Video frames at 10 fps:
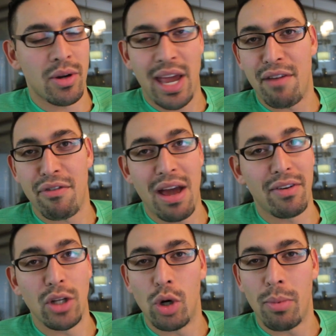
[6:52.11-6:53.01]
okay, if you have
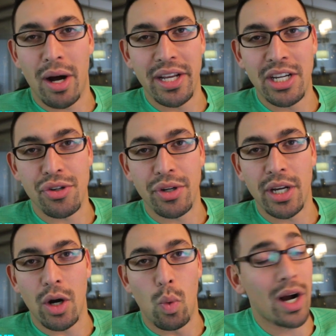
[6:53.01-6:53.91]
a lower body
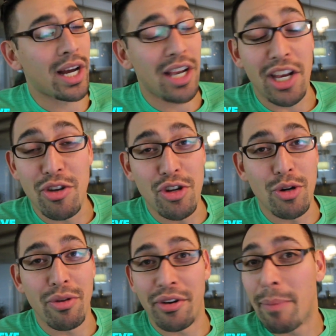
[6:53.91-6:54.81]
injury, what can you
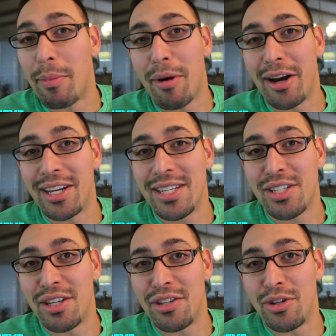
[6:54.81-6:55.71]
do with your upper body
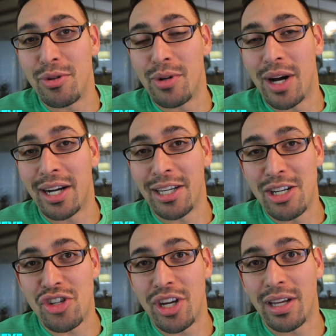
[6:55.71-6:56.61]
to do
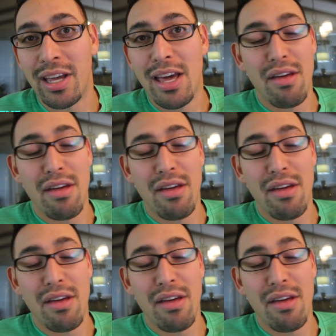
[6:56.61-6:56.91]
conditioning?